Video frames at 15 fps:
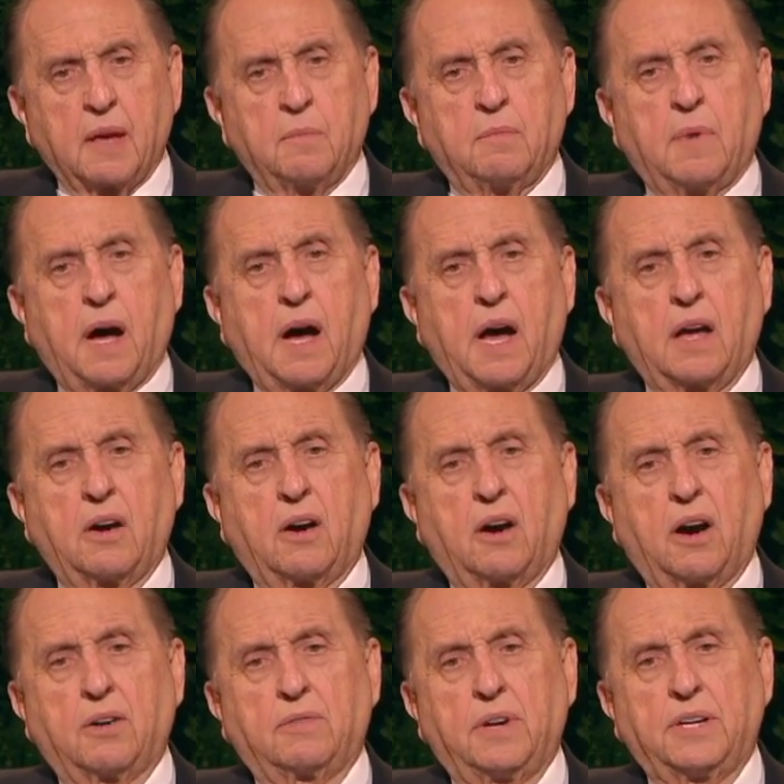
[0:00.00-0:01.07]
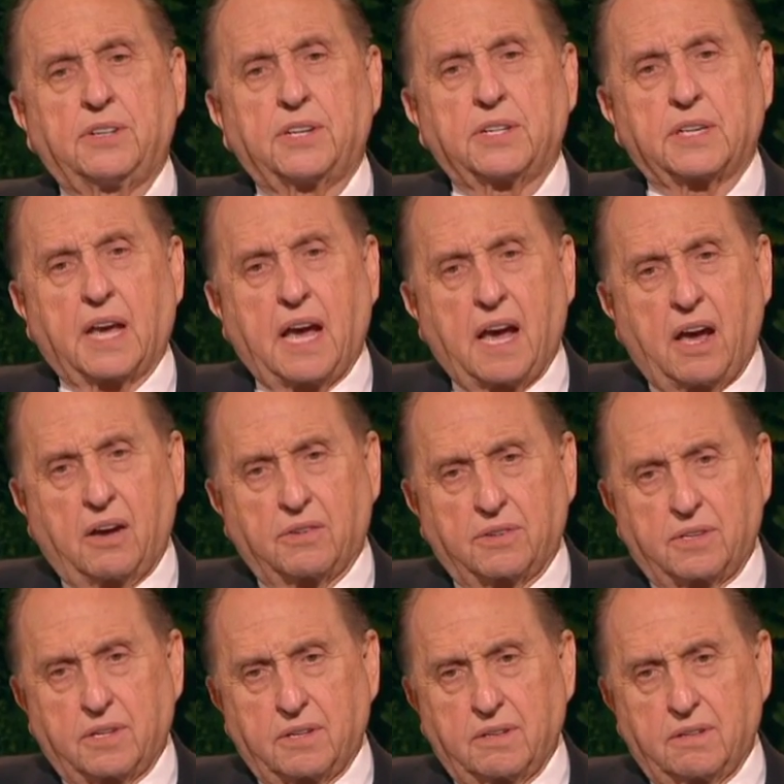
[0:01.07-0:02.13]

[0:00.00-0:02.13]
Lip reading: "My heart reaches out